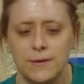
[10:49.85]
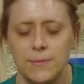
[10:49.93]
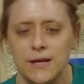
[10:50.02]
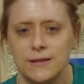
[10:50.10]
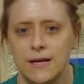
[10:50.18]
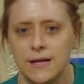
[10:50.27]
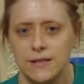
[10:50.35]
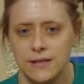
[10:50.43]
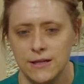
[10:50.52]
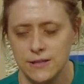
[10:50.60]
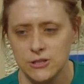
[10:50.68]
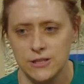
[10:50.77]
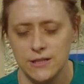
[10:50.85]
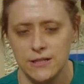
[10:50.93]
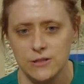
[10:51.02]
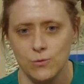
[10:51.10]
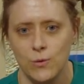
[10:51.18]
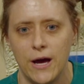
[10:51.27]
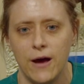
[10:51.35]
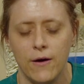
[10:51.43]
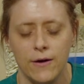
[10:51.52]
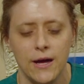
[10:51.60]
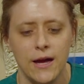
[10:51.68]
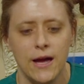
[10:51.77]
and make that connection as well.